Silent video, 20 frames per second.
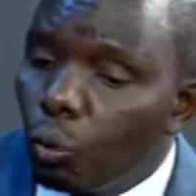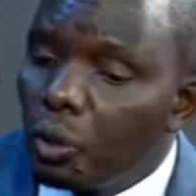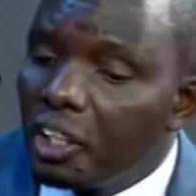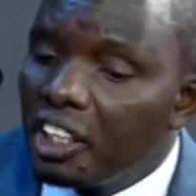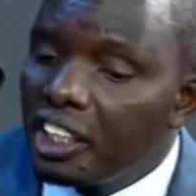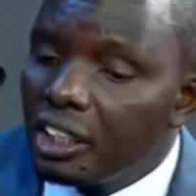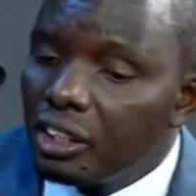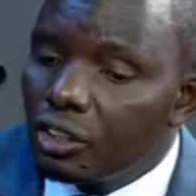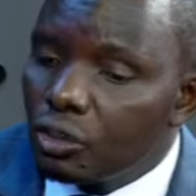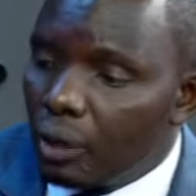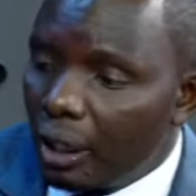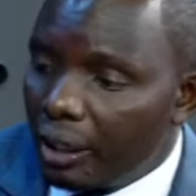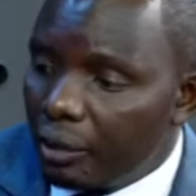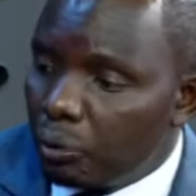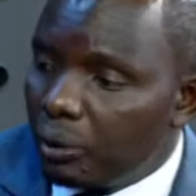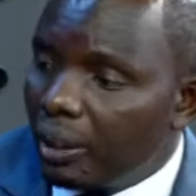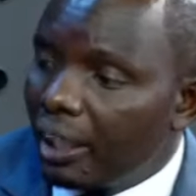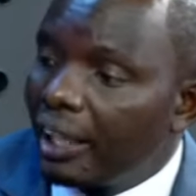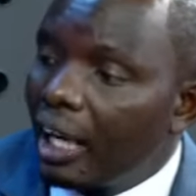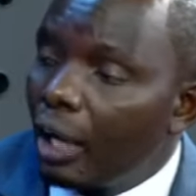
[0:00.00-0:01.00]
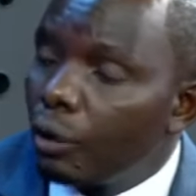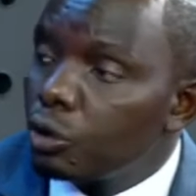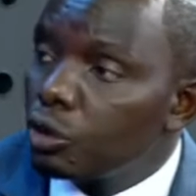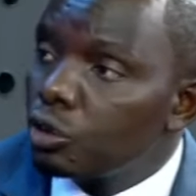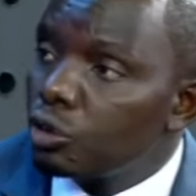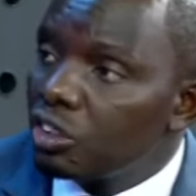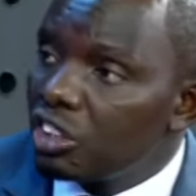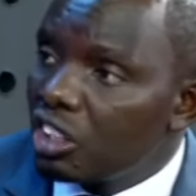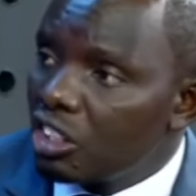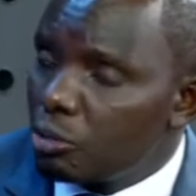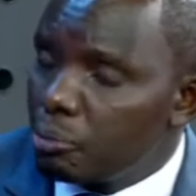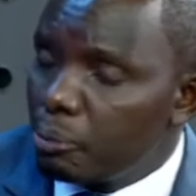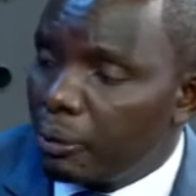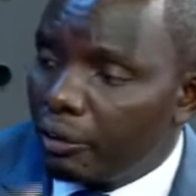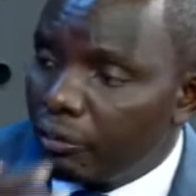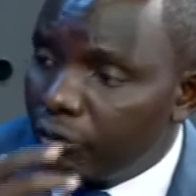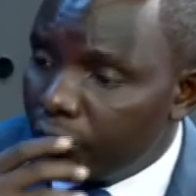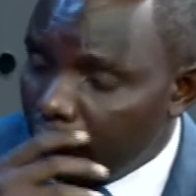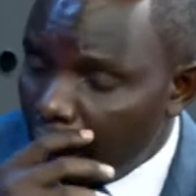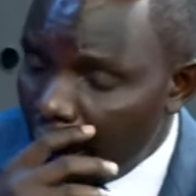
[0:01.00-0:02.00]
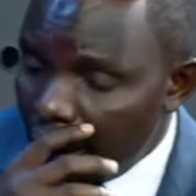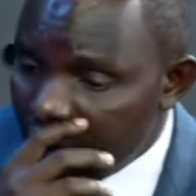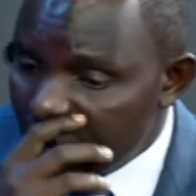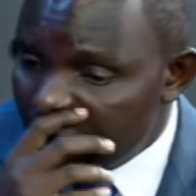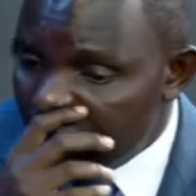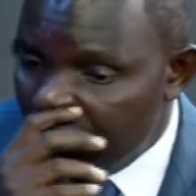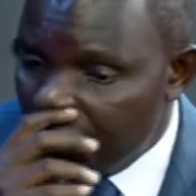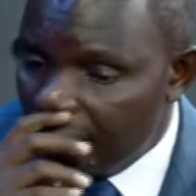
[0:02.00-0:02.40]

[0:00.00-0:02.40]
We need to, and we'll allow you to just pray for us.